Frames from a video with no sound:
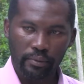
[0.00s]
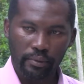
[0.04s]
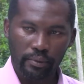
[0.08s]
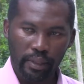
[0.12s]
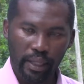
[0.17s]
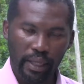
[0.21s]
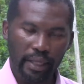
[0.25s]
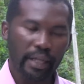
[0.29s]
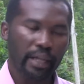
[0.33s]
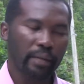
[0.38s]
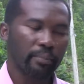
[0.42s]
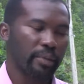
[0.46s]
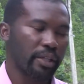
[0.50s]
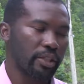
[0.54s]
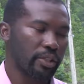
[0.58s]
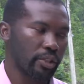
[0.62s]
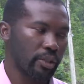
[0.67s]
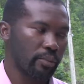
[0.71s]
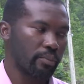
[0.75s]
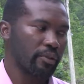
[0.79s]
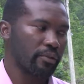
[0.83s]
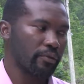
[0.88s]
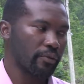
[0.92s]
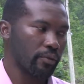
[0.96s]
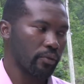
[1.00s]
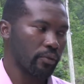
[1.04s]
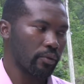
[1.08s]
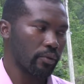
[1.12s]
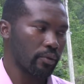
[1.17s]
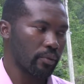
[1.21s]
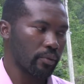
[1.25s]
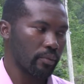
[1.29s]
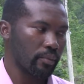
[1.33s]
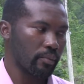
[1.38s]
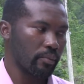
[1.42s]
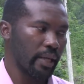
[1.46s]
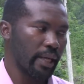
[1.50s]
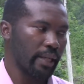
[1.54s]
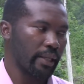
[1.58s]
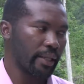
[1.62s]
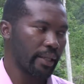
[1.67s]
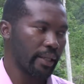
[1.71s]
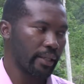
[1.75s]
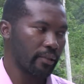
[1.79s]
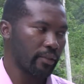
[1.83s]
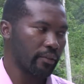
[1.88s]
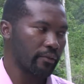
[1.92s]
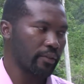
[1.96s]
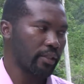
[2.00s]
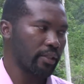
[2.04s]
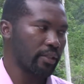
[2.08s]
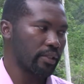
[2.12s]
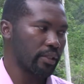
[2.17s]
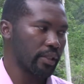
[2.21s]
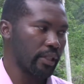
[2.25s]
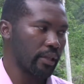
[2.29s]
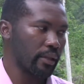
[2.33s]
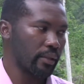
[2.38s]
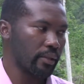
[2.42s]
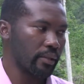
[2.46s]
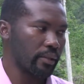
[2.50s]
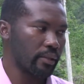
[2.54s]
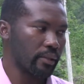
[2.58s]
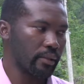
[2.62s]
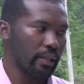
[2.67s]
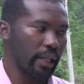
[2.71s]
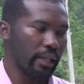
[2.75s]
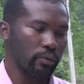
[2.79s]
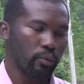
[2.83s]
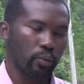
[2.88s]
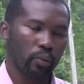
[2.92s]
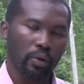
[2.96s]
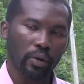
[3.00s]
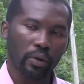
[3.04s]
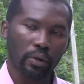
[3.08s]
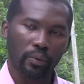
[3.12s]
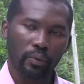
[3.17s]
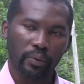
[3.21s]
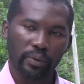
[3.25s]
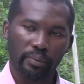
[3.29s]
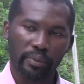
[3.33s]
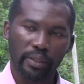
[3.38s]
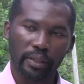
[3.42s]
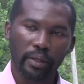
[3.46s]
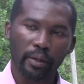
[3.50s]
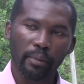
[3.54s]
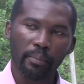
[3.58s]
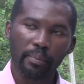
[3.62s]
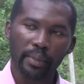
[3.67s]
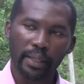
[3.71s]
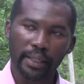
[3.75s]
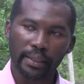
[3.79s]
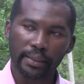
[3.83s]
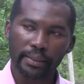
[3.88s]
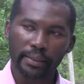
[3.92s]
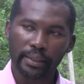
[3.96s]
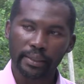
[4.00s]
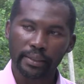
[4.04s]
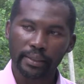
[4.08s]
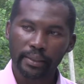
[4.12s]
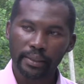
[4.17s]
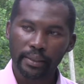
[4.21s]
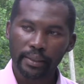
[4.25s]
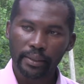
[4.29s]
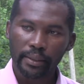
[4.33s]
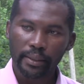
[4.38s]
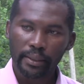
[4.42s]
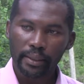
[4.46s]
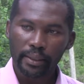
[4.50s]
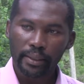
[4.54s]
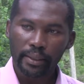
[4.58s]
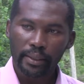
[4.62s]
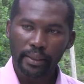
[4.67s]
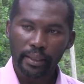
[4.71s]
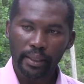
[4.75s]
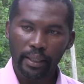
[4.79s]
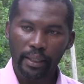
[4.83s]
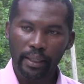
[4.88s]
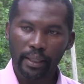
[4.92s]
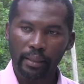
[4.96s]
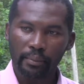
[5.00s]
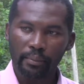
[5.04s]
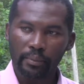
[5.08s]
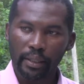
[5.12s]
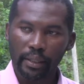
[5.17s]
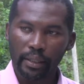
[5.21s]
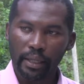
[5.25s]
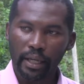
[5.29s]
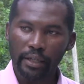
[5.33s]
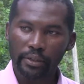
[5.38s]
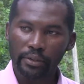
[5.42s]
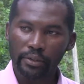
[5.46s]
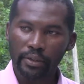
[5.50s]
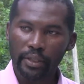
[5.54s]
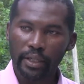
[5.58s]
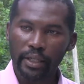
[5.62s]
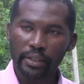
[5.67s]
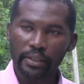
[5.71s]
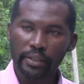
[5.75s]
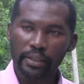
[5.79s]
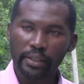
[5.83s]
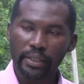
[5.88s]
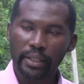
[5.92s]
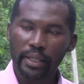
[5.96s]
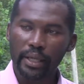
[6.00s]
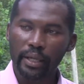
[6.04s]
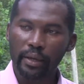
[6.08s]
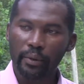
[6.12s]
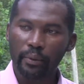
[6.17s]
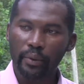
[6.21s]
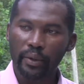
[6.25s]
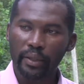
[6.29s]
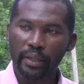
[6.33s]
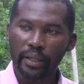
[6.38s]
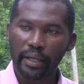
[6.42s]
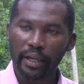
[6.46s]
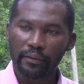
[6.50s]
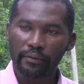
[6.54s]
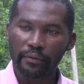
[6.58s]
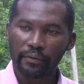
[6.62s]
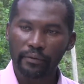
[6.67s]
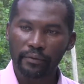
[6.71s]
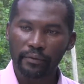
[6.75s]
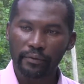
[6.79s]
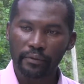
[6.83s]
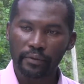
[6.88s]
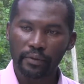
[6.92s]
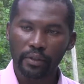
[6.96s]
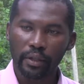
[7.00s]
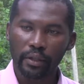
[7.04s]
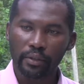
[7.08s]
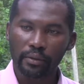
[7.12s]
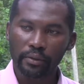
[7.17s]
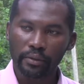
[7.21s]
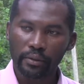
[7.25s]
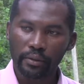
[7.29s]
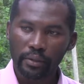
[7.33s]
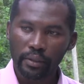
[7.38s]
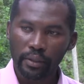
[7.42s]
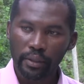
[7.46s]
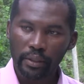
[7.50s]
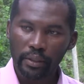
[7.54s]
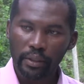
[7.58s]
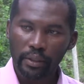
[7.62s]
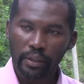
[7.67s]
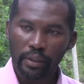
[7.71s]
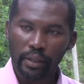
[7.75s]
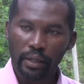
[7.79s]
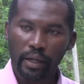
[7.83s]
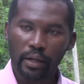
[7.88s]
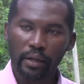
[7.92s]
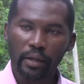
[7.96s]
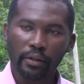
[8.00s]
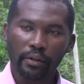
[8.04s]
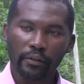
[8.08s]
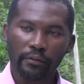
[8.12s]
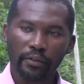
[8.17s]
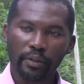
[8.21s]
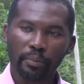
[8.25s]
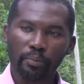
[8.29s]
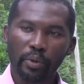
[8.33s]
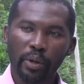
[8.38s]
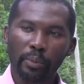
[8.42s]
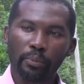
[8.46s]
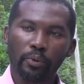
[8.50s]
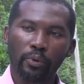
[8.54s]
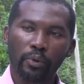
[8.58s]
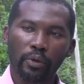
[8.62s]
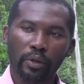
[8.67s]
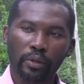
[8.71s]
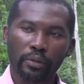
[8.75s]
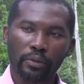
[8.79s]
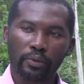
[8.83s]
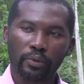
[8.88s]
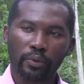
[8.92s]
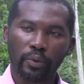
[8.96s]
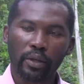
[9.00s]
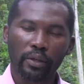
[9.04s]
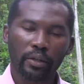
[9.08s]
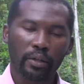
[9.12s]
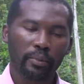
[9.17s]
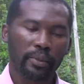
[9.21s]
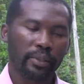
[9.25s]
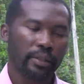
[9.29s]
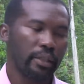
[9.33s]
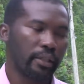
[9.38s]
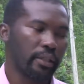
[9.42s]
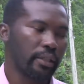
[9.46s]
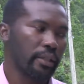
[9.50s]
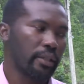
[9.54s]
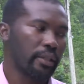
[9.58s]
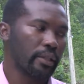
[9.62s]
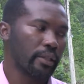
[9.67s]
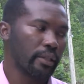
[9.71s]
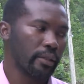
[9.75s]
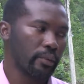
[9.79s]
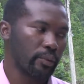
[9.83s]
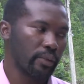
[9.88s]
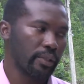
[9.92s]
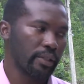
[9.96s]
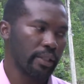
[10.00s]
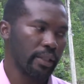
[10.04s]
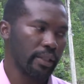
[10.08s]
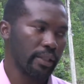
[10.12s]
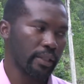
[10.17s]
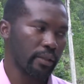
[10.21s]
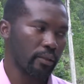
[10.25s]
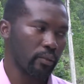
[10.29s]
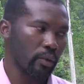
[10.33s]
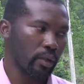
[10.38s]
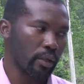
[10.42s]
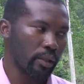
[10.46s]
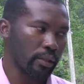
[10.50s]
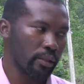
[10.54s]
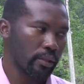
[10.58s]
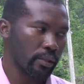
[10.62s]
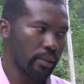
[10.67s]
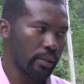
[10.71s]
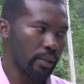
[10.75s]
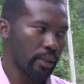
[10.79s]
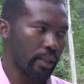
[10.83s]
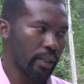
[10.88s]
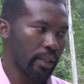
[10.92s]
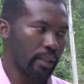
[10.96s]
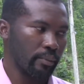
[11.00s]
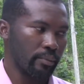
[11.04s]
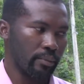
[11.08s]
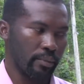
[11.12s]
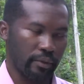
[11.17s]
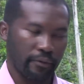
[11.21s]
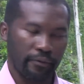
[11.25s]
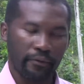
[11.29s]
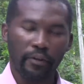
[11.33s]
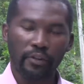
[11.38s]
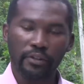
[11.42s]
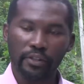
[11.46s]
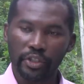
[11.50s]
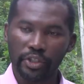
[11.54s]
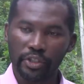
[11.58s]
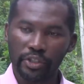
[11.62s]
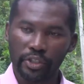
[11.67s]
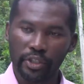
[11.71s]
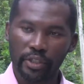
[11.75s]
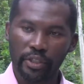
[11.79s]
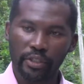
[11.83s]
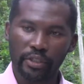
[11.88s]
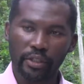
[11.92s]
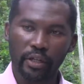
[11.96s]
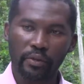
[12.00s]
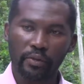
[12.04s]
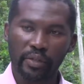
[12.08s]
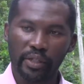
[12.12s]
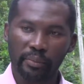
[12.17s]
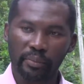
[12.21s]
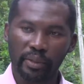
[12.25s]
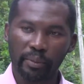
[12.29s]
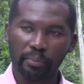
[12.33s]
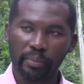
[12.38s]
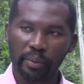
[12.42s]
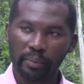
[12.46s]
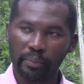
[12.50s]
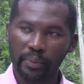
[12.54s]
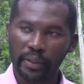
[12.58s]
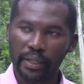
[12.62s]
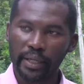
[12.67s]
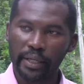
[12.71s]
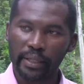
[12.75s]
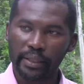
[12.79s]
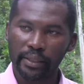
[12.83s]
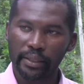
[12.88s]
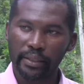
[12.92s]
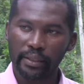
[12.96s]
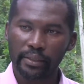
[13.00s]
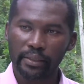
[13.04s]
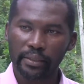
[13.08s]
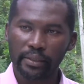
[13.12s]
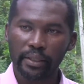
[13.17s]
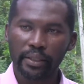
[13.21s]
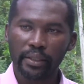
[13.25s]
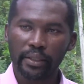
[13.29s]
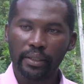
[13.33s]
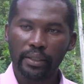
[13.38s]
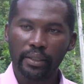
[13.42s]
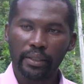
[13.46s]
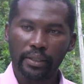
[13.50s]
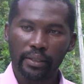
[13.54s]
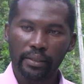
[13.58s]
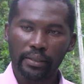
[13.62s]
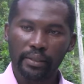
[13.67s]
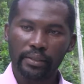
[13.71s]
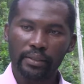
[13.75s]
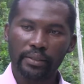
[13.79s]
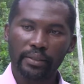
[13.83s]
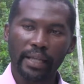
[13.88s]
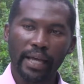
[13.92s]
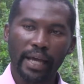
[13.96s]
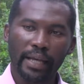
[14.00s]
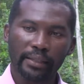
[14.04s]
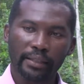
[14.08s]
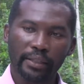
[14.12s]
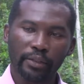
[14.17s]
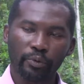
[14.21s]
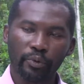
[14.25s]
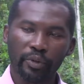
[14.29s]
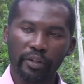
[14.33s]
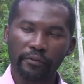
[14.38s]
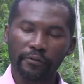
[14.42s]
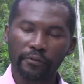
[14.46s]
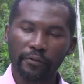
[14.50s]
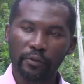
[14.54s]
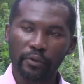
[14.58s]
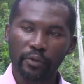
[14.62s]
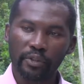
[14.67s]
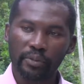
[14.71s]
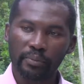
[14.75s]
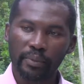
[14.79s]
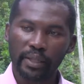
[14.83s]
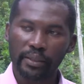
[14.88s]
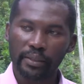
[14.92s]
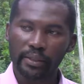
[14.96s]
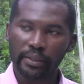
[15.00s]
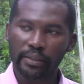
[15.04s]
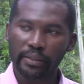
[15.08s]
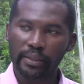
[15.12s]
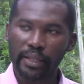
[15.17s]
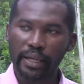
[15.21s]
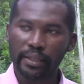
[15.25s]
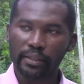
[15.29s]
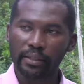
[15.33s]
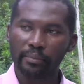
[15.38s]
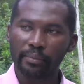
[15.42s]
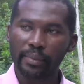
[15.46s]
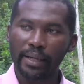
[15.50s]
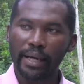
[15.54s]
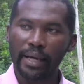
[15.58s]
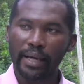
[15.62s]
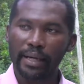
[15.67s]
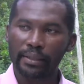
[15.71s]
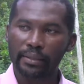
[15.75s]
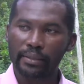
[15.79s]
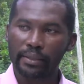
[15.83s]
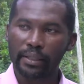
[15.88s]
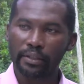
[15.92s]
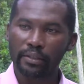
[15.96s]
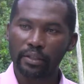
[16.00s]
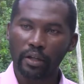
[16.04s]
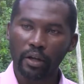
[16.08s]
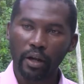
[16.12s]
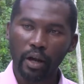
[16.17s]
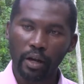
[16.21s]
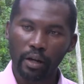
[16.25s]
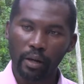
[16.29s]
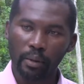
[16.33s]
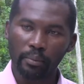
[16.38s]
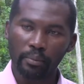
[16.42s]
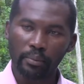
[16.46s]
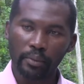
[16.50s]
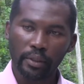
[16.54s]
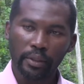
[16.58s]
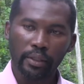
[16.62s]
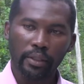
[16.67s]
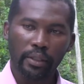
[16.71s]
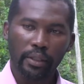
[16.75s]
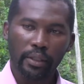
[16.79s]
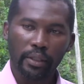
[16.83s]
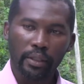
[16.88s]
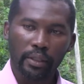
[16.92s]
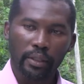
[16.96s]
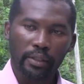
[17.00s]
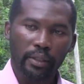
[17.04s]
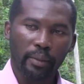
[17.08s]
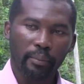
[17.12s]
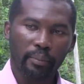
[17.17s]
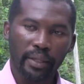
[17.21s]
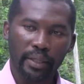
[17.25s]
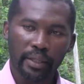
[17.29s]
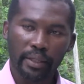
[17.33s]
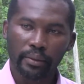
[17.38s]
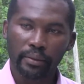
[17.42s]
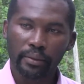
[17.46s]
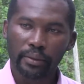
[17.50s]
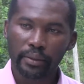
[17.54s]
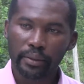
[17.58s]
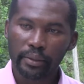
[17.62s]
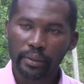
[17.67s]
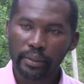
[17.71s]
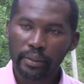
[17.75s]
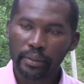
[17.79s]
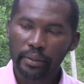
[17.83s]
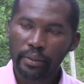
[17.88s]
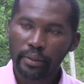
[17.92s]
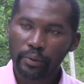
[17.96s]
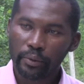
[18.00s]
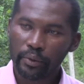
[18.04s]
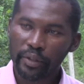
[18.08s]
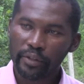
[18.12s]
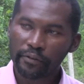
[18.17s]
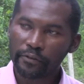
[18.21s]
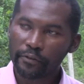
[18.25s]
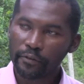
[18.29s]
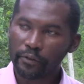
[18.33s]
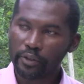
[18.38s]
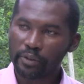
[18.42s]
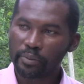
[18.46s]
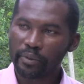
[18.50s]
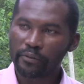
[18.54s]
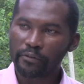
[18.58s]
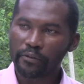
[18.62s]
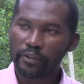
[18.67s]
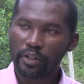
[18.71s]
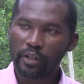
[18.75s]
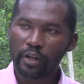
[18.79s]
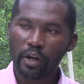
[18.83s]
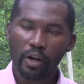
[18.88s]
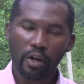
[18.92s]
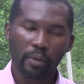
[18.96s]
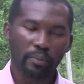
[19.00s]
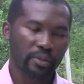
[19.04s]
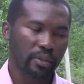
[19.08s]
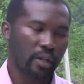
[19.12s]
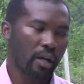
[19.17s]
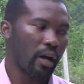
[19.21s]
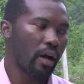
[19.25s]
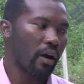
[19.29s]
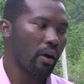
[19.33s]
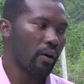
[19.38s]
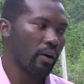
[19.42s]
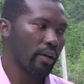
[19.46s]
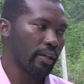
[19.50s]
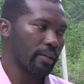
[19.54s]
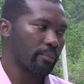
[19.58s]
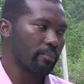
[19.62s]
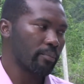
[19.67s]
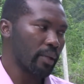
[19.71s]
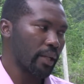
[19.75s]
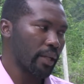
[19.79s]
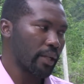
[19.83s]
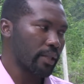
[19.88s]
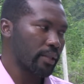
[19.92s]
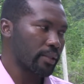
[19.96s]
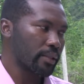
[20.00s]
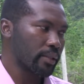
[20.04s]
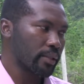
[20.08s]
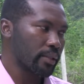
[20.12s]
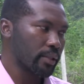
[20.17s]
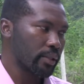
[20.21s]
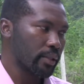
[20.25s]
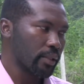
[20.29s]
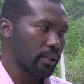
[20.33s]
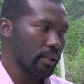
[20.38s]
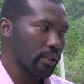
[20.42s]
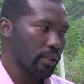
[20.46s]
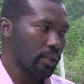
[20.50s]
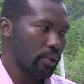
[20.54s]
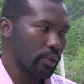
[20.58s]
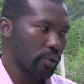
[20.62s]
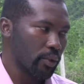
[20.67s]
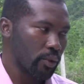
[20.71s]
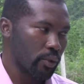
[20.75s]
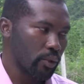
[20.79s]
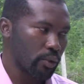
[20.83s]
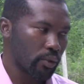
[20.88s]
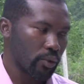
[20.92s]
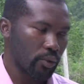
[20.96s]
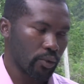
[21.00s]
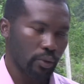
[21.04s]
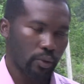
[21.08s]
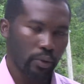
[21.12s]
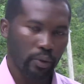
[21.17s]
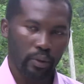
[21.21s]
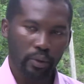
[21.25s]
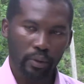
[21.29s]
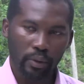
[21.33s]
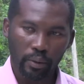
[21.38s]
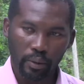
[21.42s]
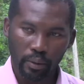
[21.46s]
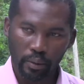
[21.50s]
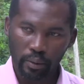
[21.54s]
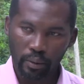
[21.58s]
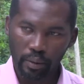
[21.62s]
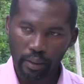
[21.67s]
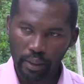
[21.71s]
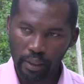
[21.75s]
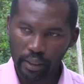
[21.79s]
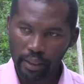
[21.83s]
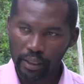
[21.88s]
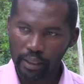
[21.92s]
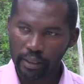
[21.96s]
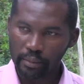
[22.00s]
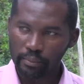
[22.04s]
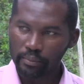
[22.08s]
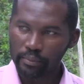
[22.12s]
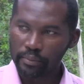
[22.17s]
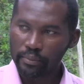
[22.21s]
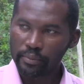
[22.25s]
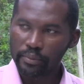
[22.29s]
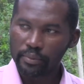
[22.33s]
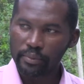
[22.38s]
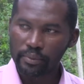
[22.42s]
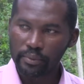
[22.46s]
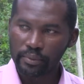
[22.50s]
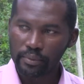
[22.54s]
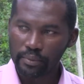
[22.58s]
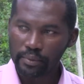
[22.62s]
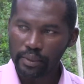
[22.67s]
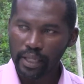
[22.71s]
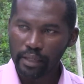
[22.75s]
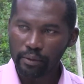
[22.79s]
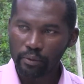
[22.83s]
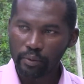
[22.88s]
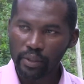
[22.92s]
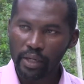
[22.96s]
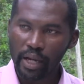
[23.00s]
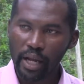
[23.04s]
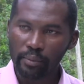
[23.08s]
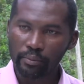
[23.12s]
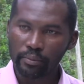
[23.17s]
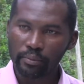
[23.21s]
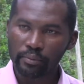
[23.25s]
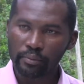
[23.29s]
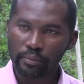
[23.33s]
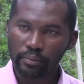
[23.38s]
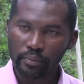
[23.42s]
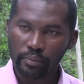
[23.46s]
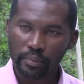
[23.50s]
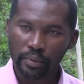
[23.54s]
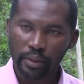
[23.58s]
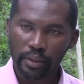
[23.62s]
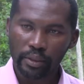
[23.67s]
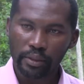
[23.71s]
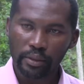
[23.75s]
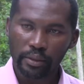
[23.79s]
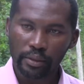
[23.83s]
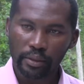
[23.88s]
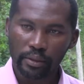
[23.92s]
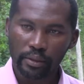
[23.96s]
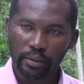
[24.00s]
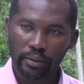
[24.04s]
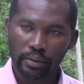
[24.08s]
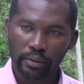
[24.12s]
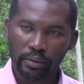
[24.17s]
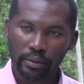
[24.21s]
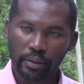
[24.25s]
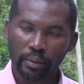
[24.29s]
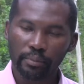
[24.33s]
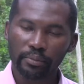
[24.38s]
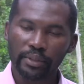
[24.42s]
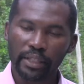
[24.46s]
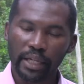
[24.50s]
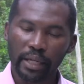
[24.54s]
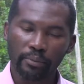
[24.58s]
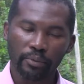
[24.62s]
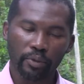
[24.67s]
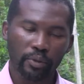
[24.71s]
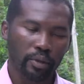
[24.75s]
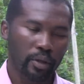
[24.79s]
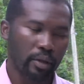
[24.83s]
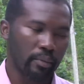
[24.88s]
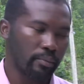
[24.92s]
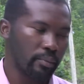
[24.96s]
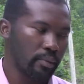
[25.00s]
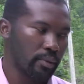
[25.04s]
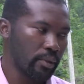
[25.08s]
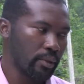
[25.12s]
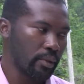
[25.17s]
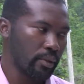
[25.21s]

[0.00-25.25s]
like I mentioned before, by the end of this year, that work will be completed. Okay. As you can see here, we have done a lot of the prep work to accommodate the retaining wall. The foundation has already been prepared. The starting reinforcement, the starter bars, and the column, the main reinforcement for the columns are all in place. So that would happen in some time to come,